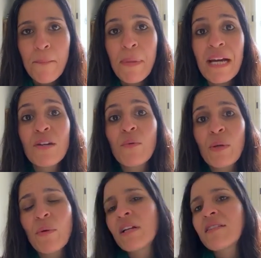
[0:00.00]
but
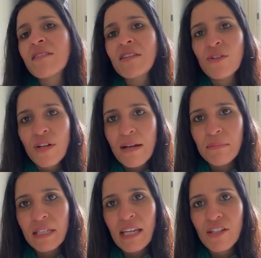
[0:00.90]
we want to see your
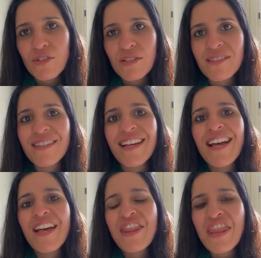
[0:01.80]
applications.
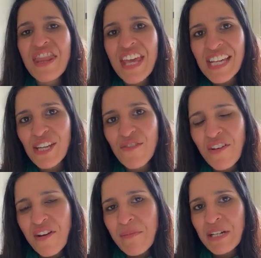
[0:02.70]
Thank you
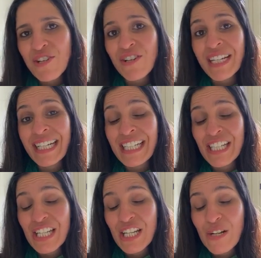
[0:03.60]
very much,
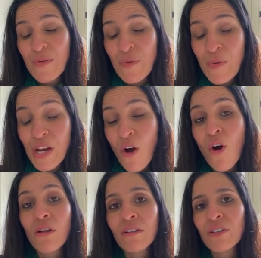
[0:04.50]
and we
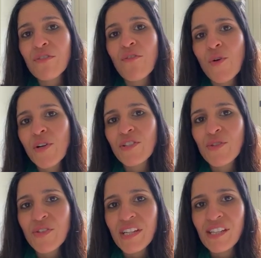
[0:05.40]
all look forward
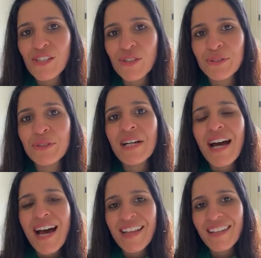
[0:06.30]
to seeing you
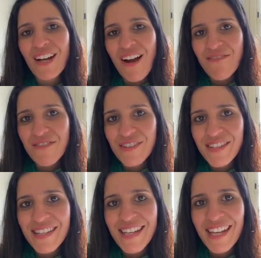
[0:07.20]
at the
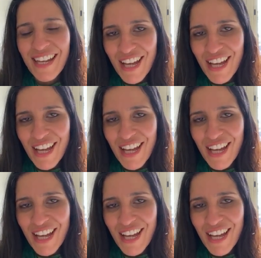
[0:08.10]
conference